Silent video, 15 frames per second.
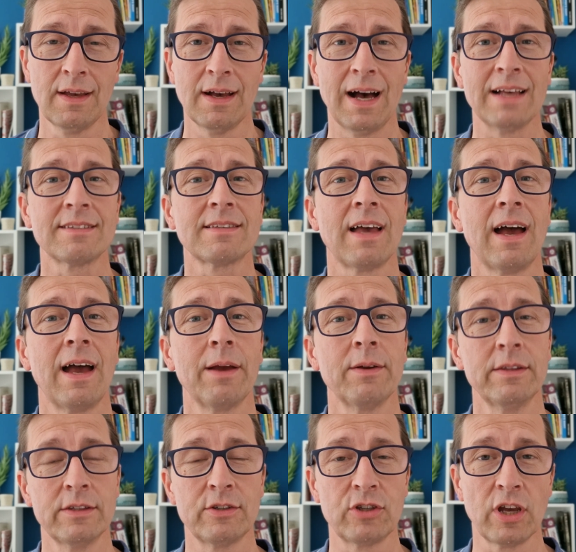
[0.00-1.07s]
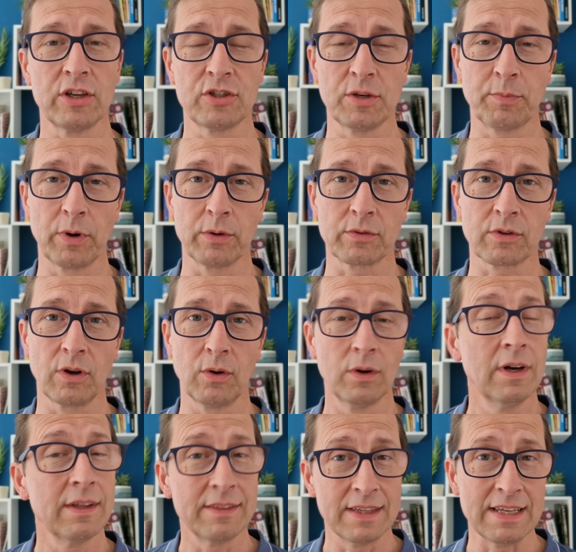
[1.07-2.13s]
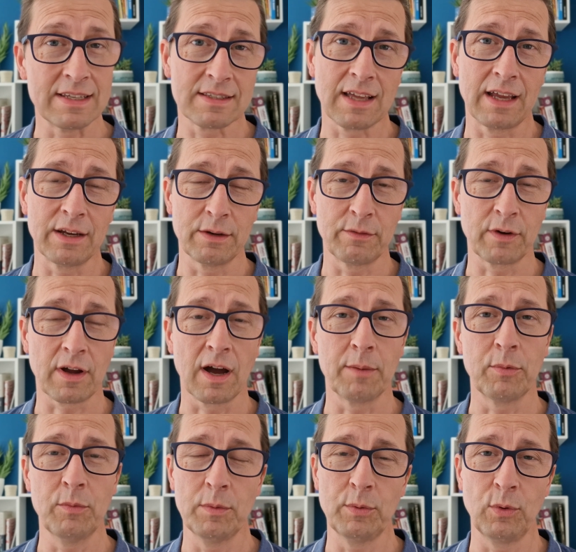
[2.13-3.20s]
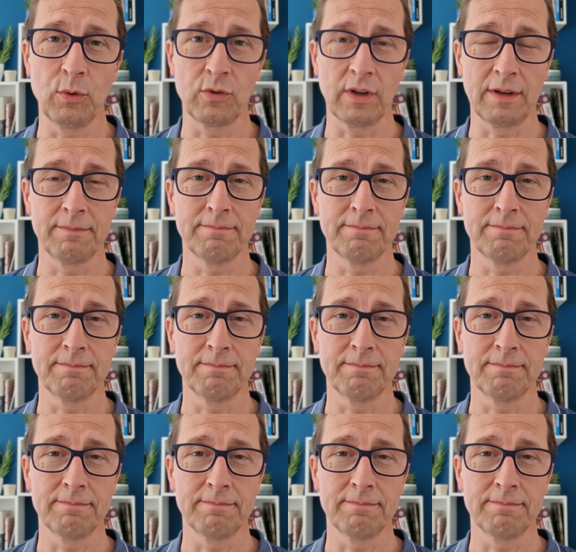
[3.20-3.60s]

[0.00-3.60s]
as set out in the GHG protocol, the standard for carbon reporting.